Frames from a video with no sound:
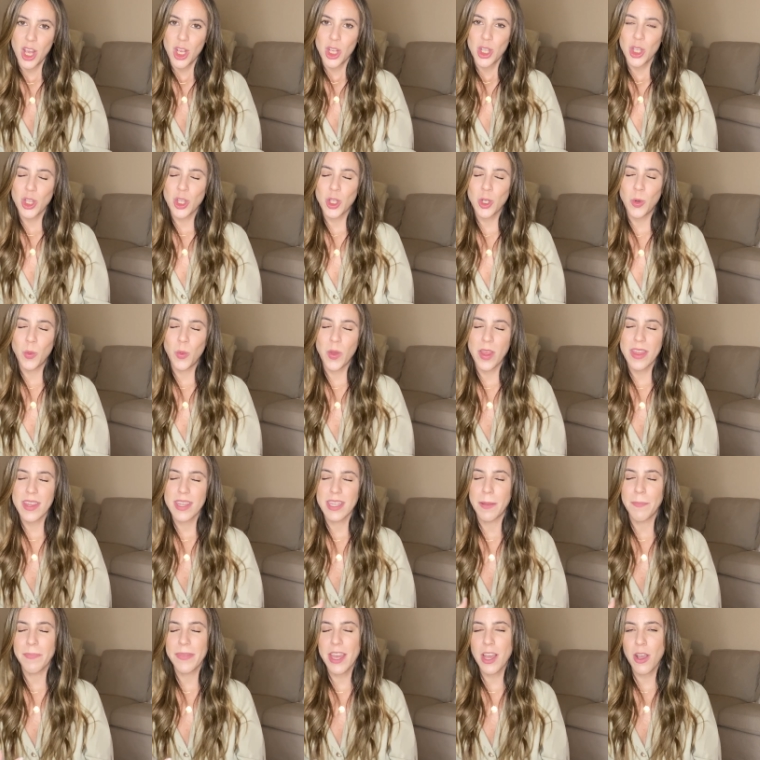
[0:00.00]
So with
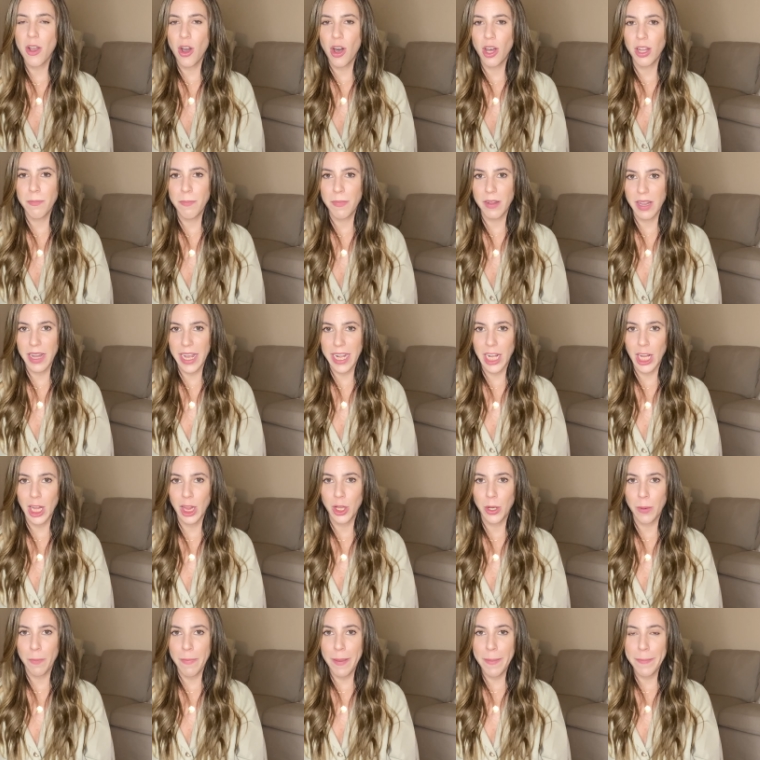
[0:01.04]
something called
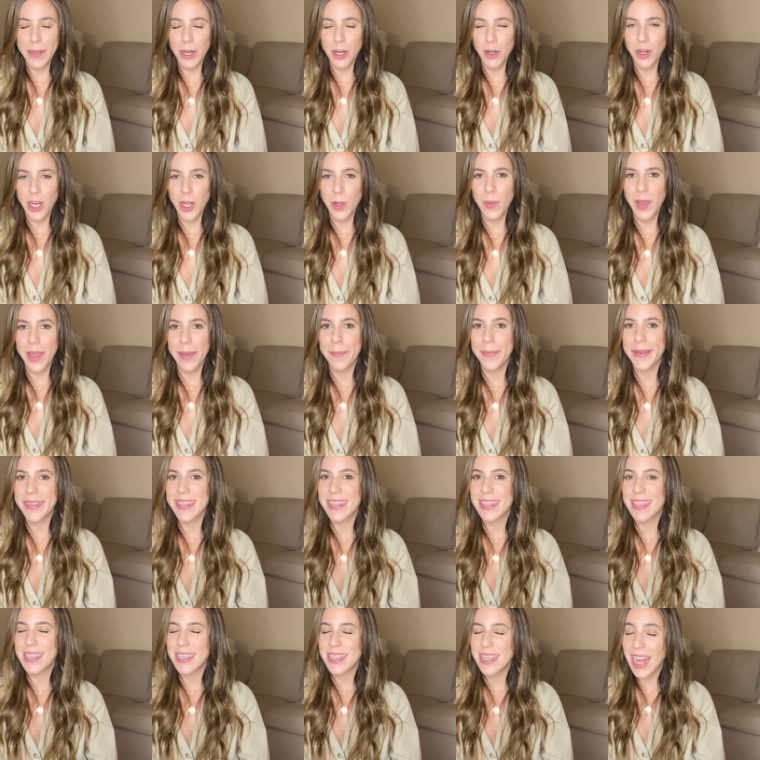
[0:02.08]
molecular mimicry, we
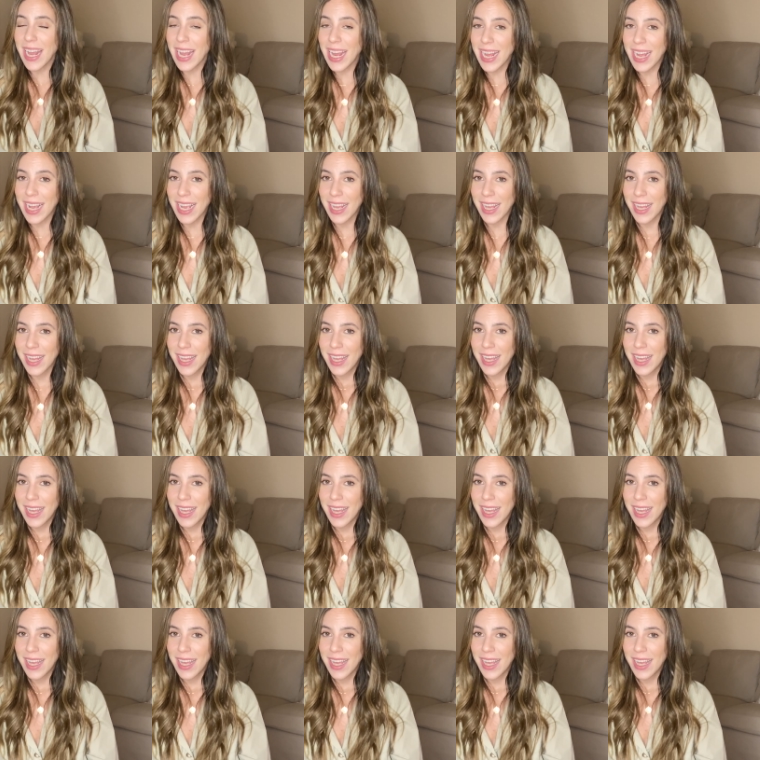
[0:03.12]
mistake